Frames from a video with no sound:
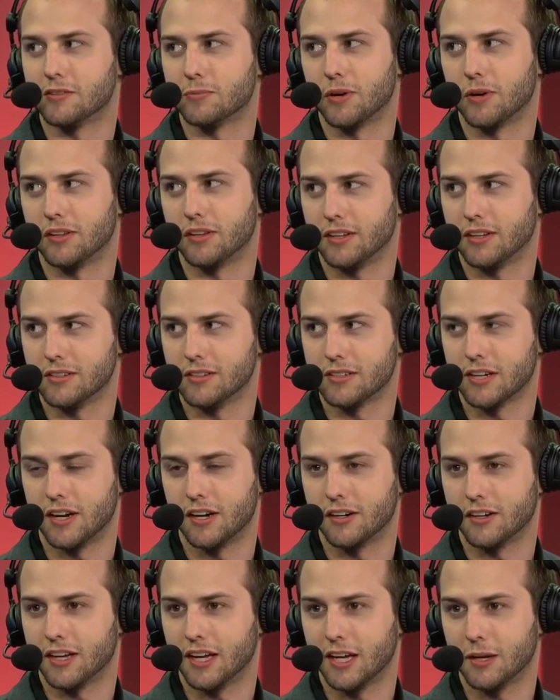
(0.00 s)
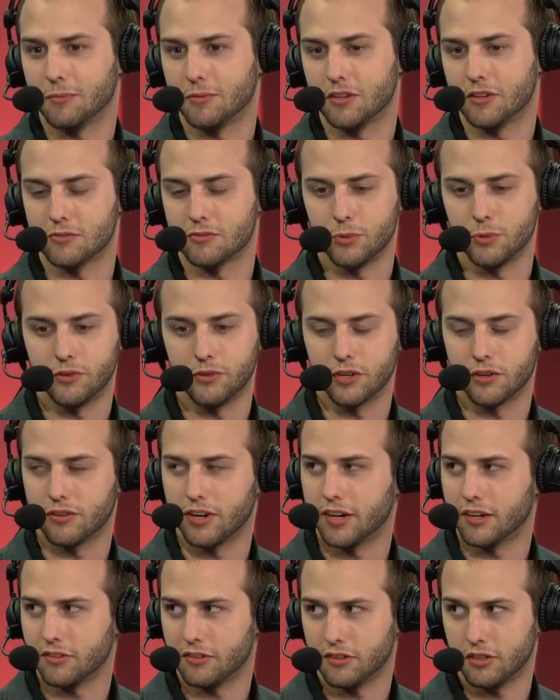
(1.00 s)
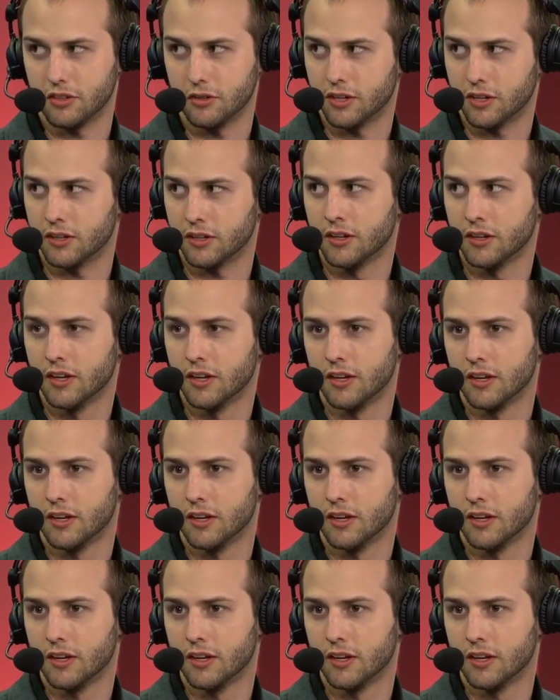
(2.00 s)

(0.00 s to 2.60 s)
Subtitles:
Spartan the entire game. They're just moving around as a unit.